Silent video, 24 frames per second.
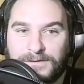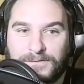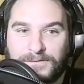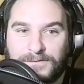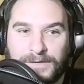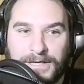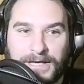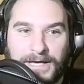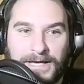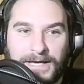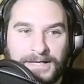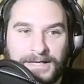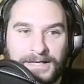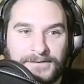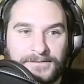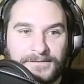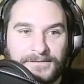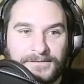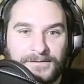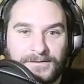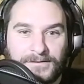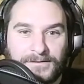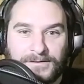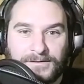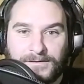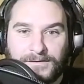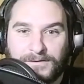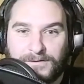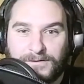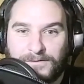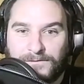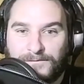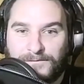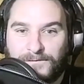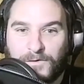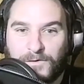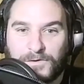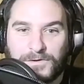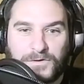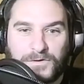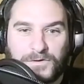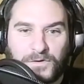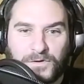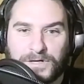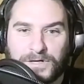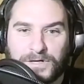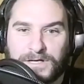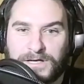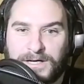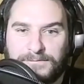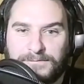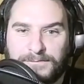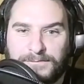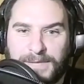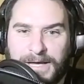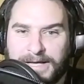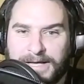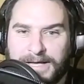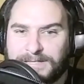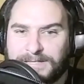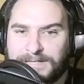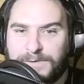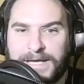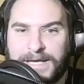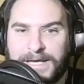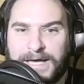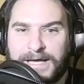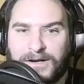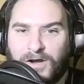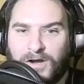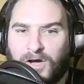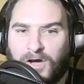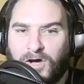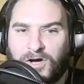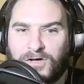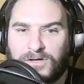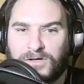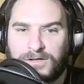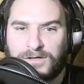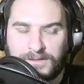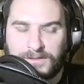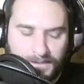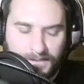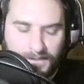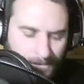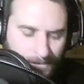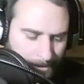We had fourth quarter comebacks. We had it all.